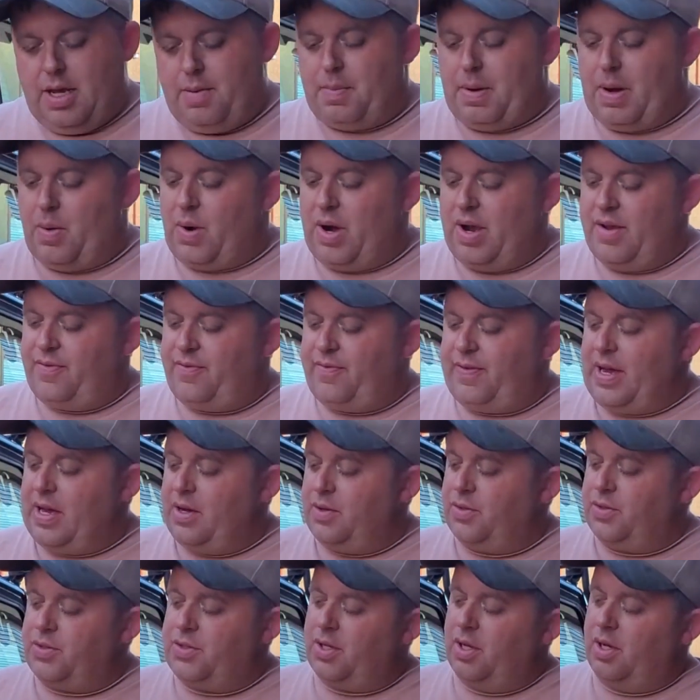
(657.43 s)
My wife
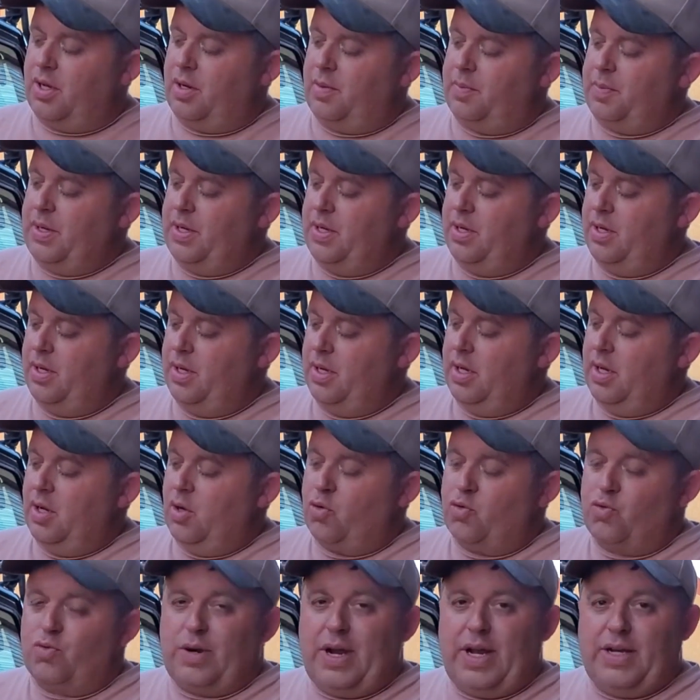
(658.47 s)
found some
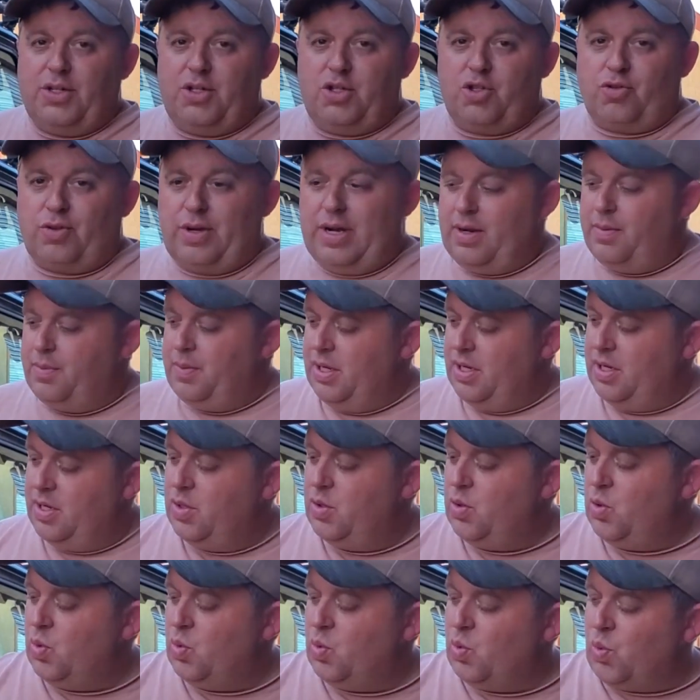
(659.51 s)
red trim
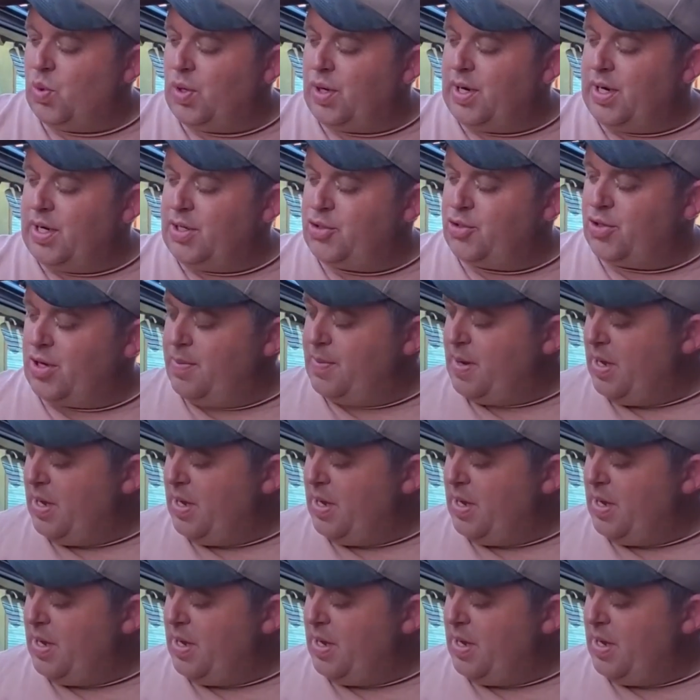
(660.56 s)
we're going to trim